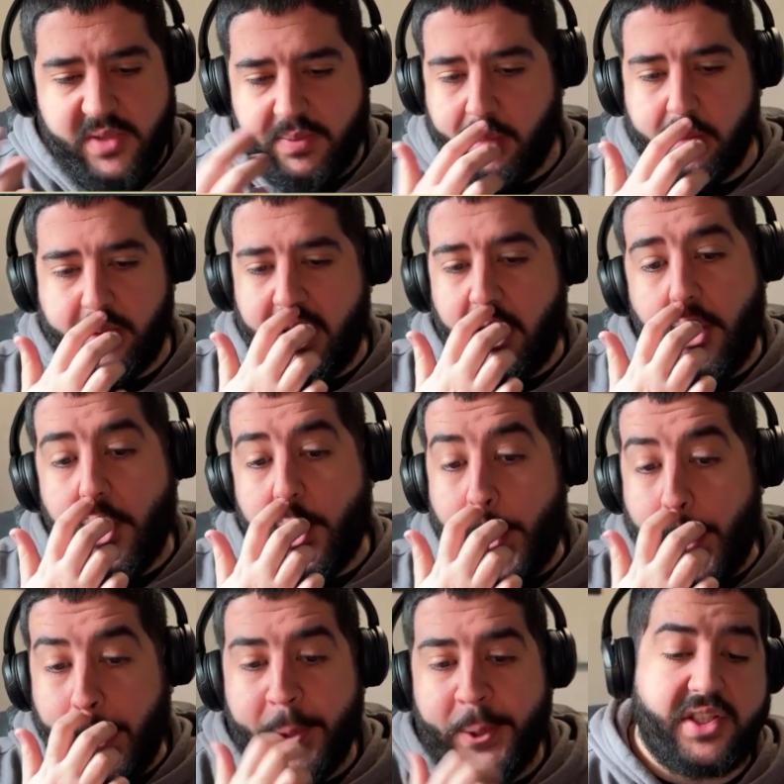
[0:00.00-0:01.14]
probably hurt
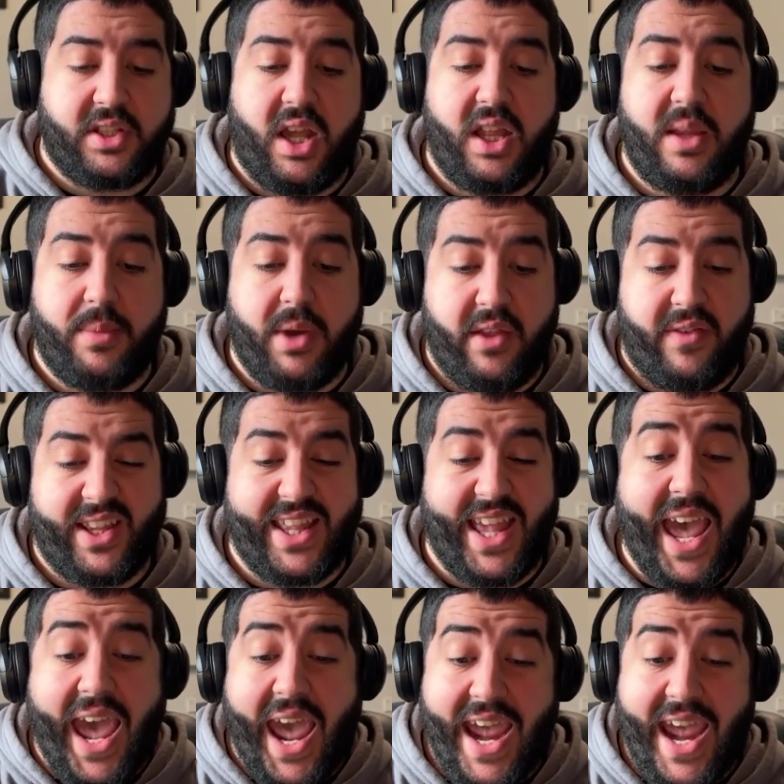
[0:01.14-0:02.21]
slightly by the fact that